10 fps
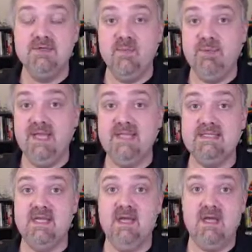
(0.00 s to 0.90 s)
So it
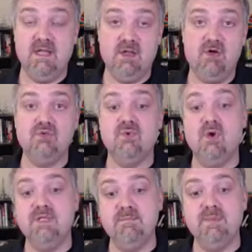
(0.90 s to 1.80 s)
plays a, a large
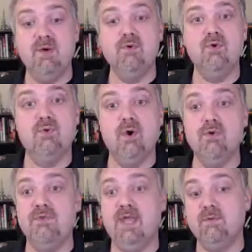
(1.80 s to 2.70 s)
role in bone
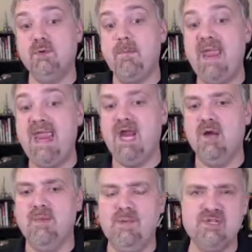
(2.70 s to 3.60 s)
growth and
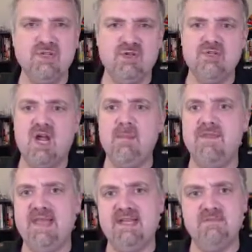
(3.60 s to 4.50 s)
repair, but we generally don't talk
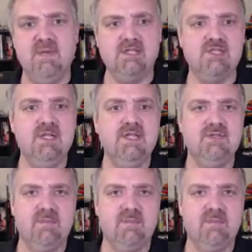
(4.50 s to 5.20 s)
about that as much.